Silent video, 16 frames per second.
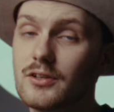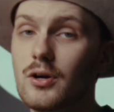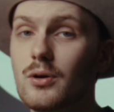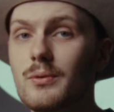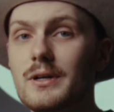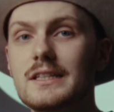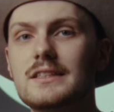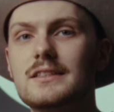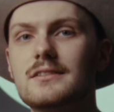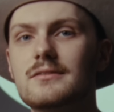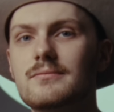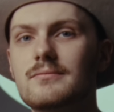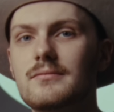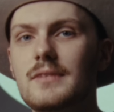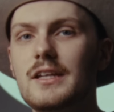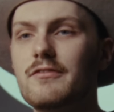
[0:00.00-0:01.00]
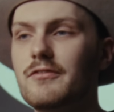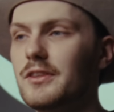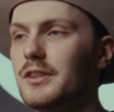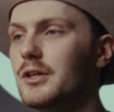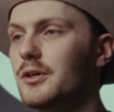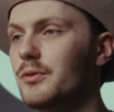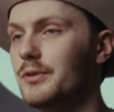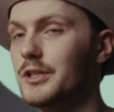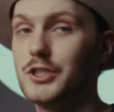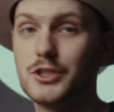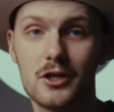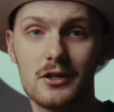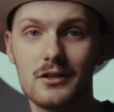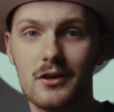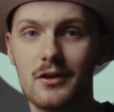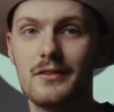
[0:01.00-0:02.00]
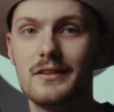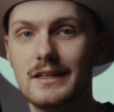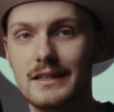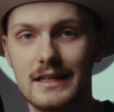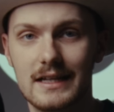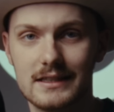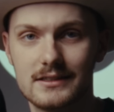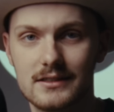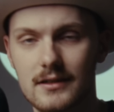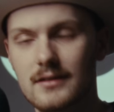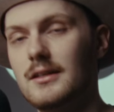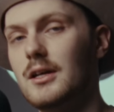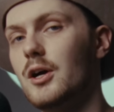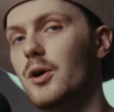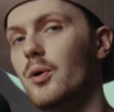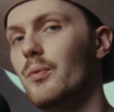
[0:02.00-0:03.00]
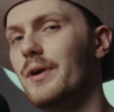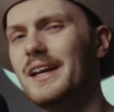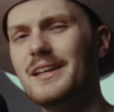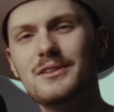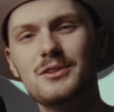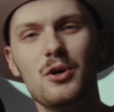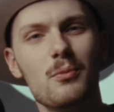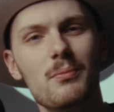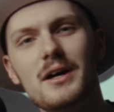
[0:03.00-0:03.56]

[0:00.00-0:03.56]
always, even though we shot on the Alexa, we had no